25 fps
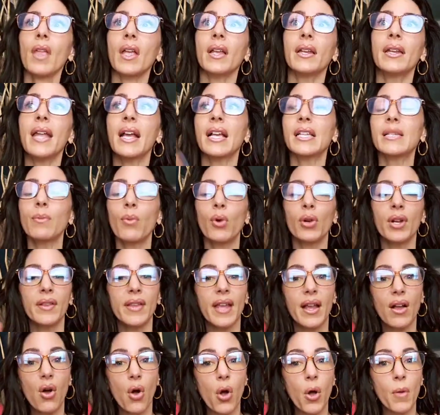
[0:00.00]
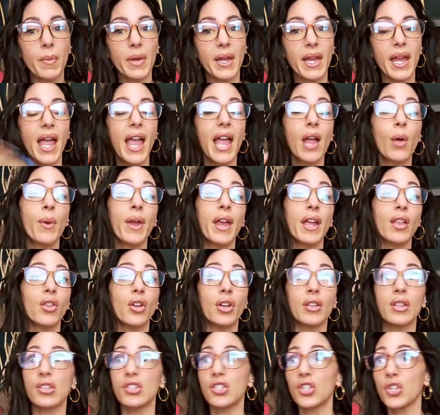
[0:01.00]
Next morning they call me, hey, we can look
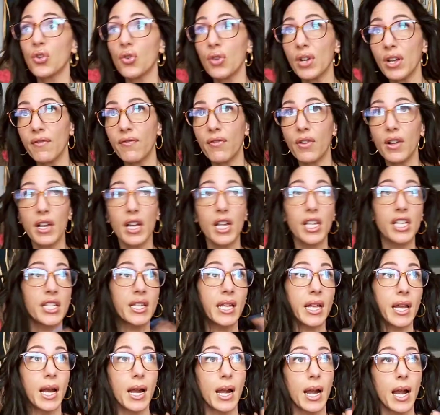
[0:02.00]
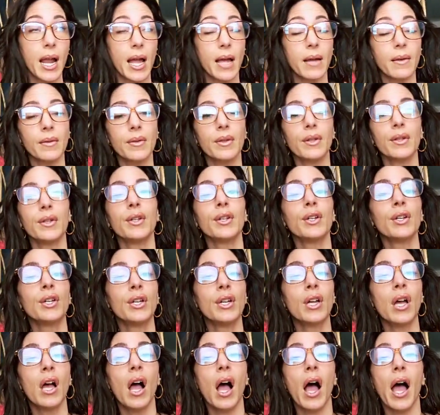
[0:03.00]
at the security footage, da, da, da, da.
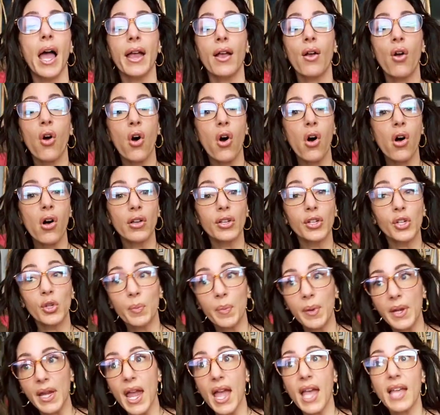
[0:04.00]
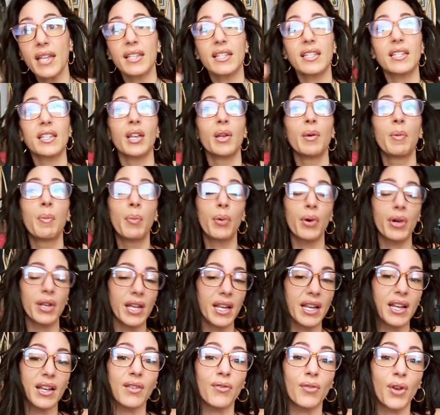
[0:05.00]
I call UPS, put
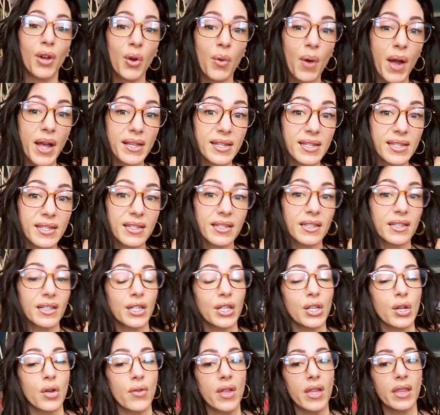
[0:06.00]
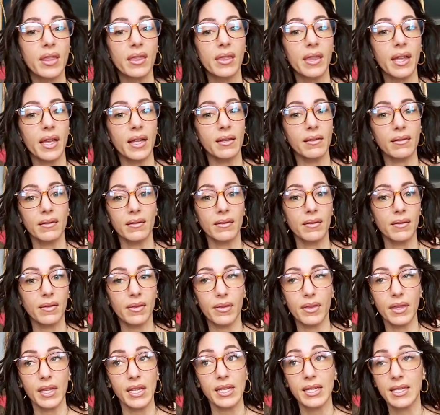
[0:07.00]
in a request, that
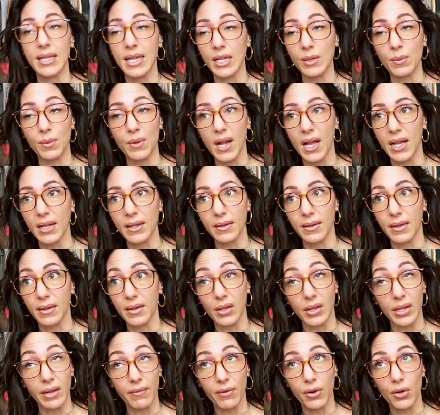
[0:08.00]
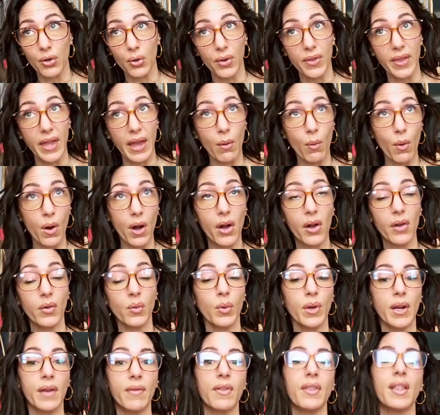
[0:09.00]
these things were not delivered, or they were, and
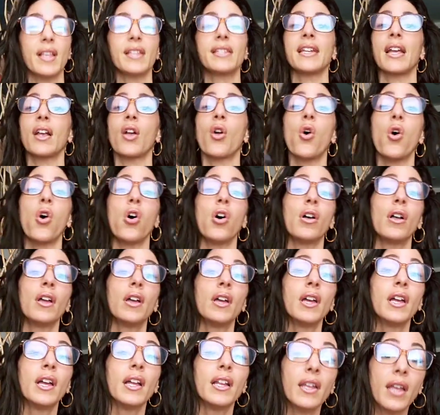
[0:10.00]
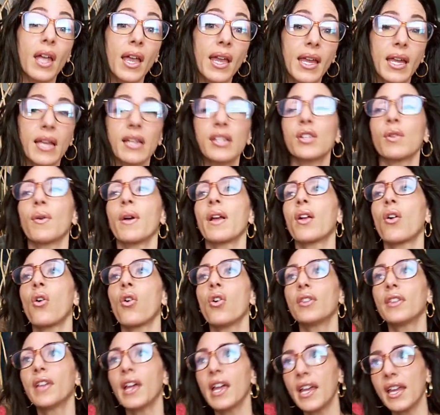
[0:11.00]
whatever they say, call Nike. So I
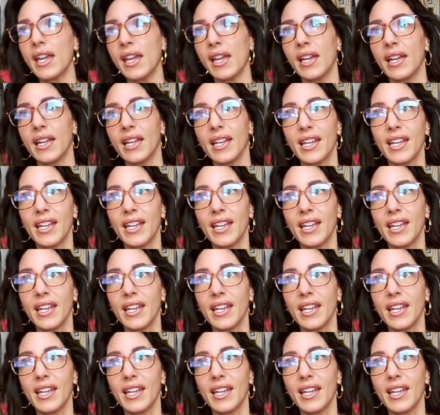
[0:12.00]
call Nike.